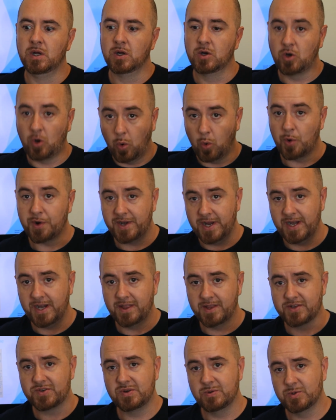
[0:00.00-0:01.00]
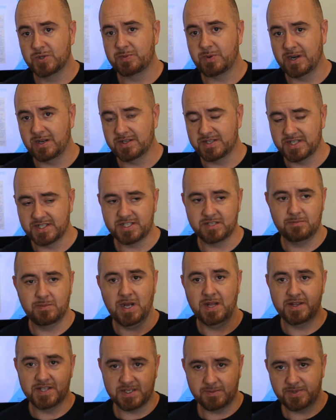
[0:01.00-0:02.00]
coordinating the cerebrospinal system
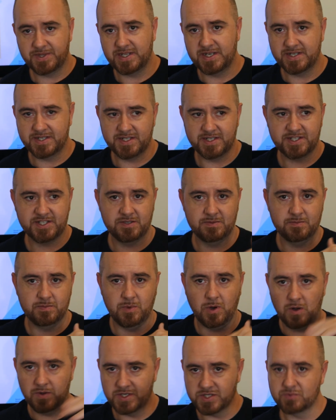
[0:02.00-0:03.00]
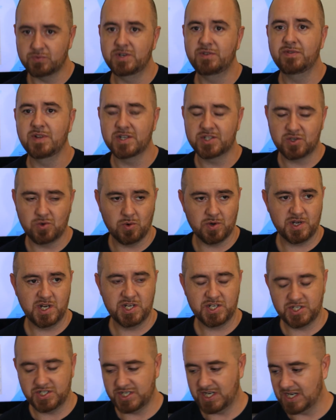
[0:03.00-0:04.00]
and the sympathetic system, all this reflex
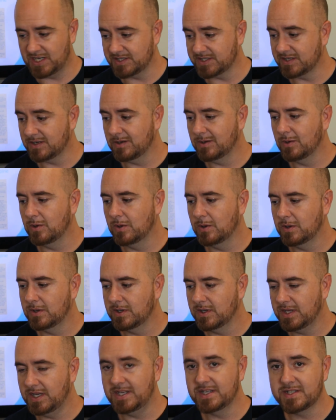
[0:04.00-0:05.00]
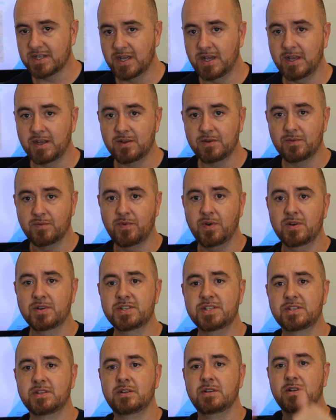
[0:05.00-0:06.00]
coordination jazz. He's saying,
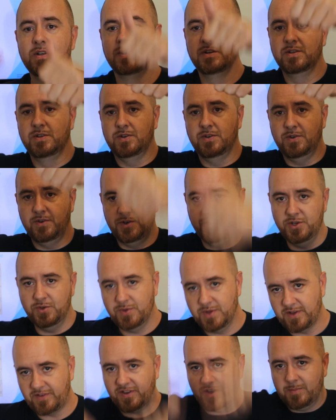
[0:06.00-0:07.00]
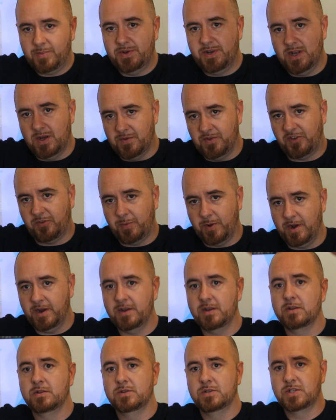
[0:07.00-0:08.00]
first, do this up and down the spine.
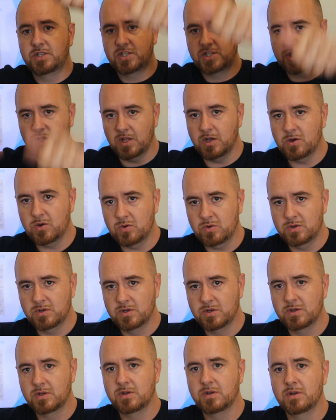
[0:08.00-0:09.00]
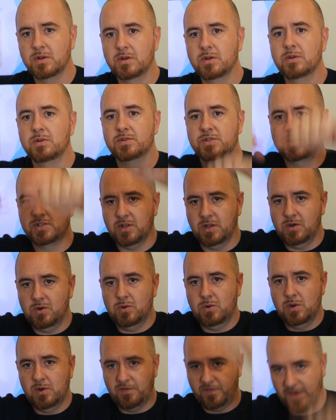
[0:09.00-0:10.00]
Slow,
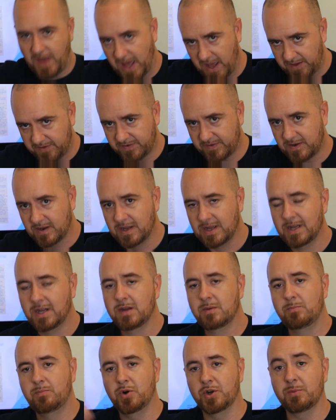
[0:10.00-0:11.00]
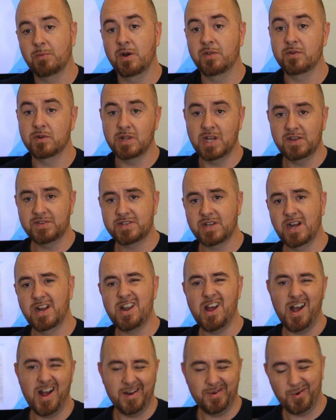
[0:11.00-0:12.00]
slow, fast. Put them on their left
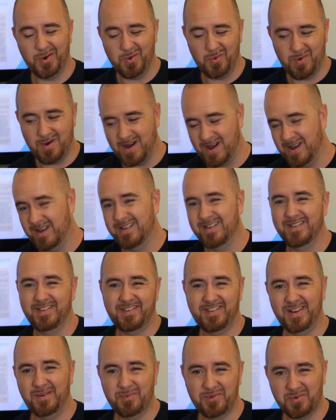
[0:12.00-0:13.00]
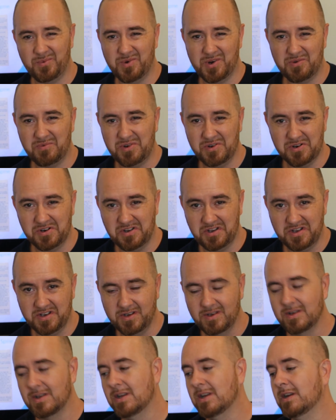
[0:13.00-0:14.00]
side. I don't know why. Seems to work real good.